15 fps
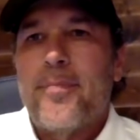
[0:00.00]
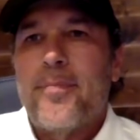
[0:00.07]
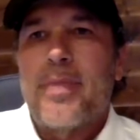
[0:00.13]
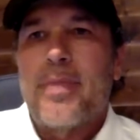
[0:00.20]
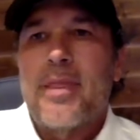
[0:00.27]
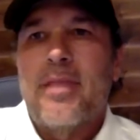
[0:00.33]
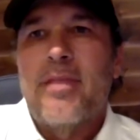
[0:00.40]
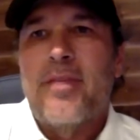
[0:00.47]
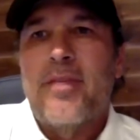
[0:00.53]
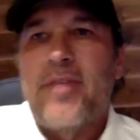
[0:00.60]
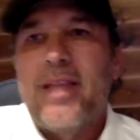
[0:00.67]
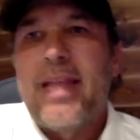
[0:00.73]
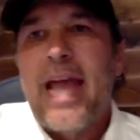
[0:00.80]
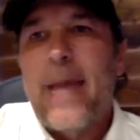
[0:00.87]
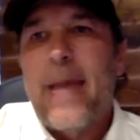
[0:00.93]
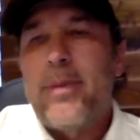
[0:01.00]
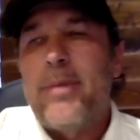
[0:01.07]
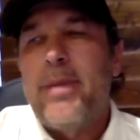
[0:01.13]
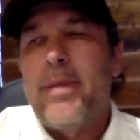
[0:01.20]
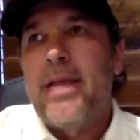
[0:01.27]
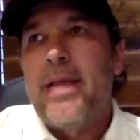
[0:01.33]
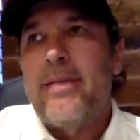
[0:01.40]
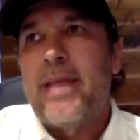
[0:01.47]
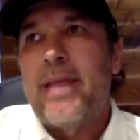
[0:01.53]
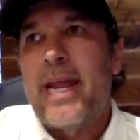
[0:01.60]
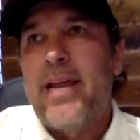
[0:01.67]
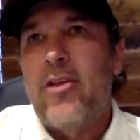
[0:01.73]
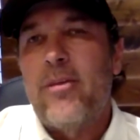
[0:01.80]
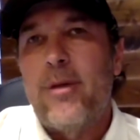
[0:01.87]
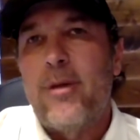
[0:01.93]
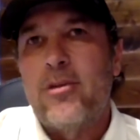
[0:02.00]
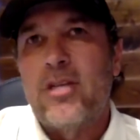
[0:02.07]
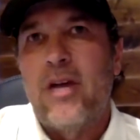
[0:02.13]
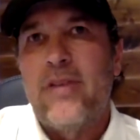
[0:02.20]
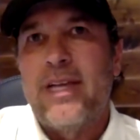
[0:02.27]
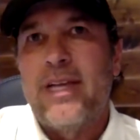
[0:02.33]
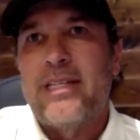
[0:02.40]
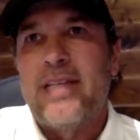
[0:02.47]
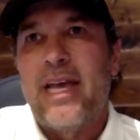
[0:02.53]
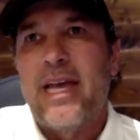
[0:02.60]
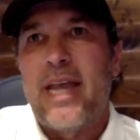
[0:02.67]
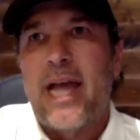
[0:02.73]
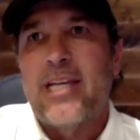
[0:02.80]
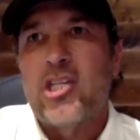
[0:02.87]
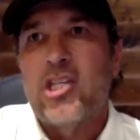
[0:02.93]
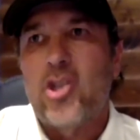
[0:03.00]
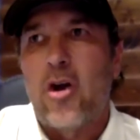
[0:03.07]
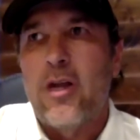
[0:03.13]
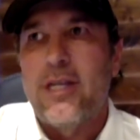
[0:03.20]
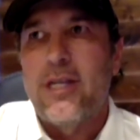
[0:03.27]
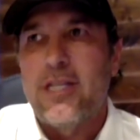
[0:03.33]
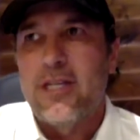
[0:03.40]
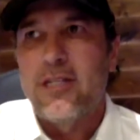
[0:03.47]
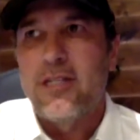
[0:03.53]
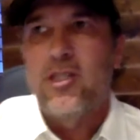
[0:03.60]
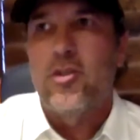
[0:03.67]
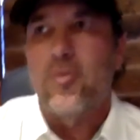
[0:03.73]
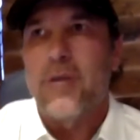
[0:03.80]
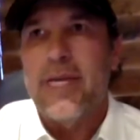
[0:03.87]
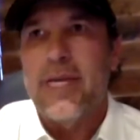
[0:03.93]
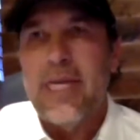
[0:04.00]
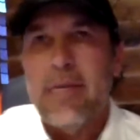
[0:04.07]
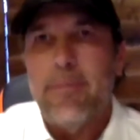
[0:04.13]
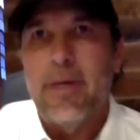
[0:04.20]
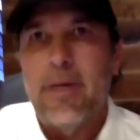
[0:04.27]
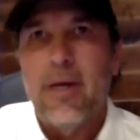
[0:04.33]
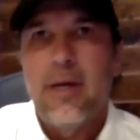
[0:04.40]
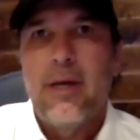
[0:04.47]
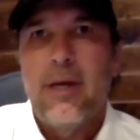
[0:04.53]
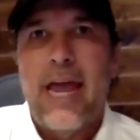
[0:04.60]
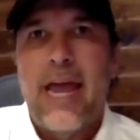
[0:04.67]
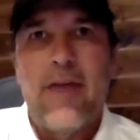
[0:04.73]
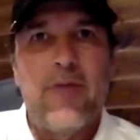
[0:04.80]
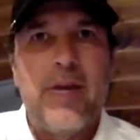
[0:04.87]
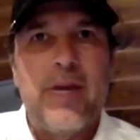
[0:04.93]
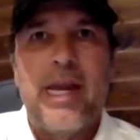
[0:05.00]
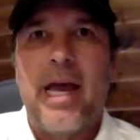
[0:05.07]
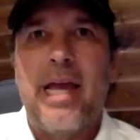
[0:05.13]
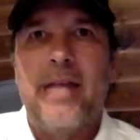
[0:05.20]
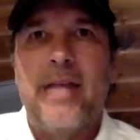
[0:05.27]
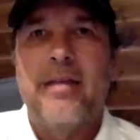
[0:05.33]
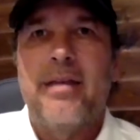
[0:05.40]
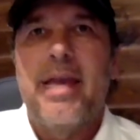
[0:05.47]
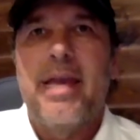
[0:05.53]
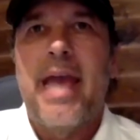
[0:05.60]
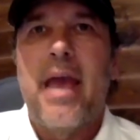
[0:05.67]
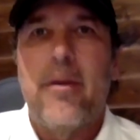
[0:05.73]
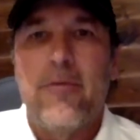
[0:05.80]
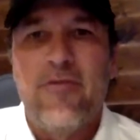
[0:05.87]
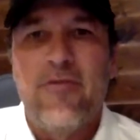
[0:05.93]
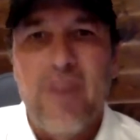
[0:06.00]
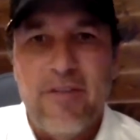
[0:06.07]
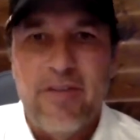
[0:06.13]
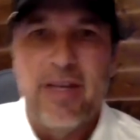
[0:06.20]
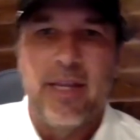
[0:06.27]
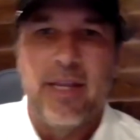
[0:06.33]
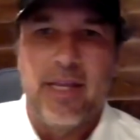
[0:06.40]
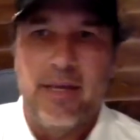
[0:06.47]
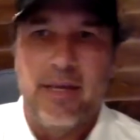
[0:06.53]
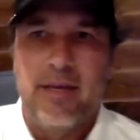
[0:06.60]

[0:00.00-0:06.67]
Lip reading: the thing that happened to me that I hear the most of is that I started to dream every night and vividly.